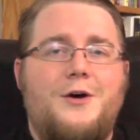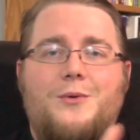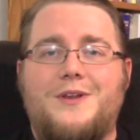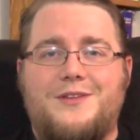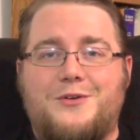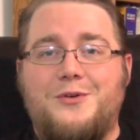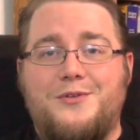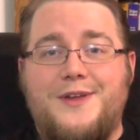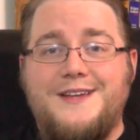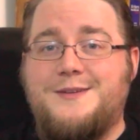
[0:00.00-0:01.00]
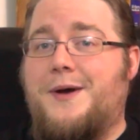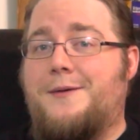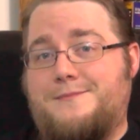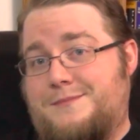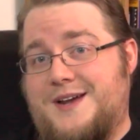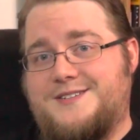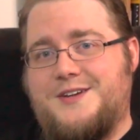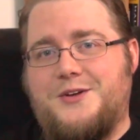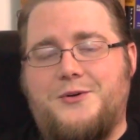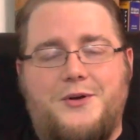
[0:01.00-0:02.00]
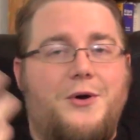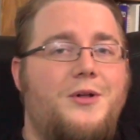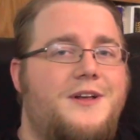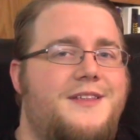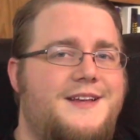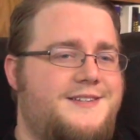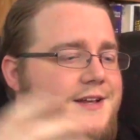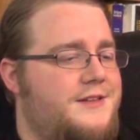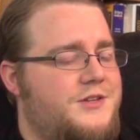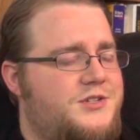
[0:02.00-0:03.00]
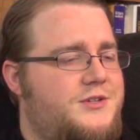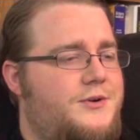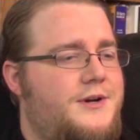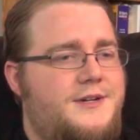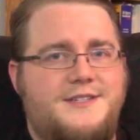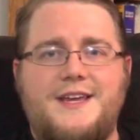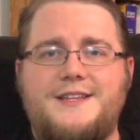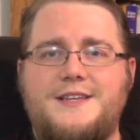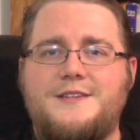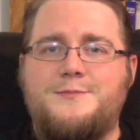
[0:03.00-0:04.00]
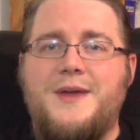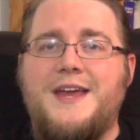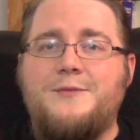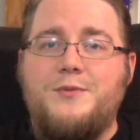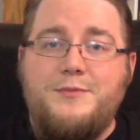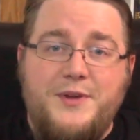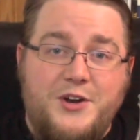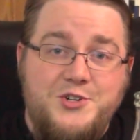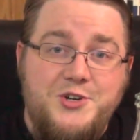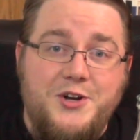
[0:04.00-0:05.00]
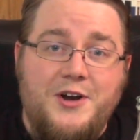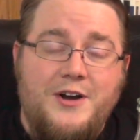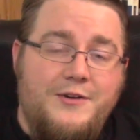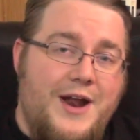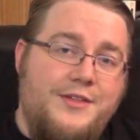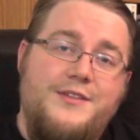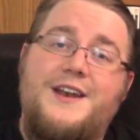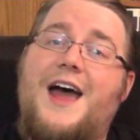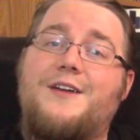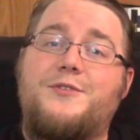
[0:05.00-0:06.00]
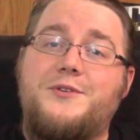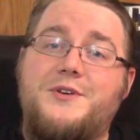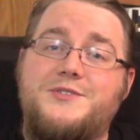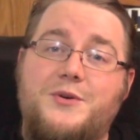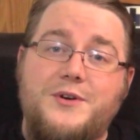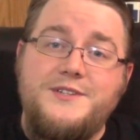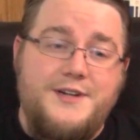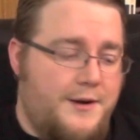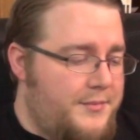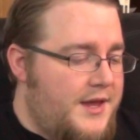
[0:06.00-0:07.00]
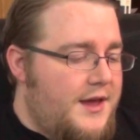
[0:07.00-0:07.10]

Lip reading: one of the cool things about Mexican Coca-Cola they sell in the stores, it is made with pure sugar rather than high fructose corn syrup.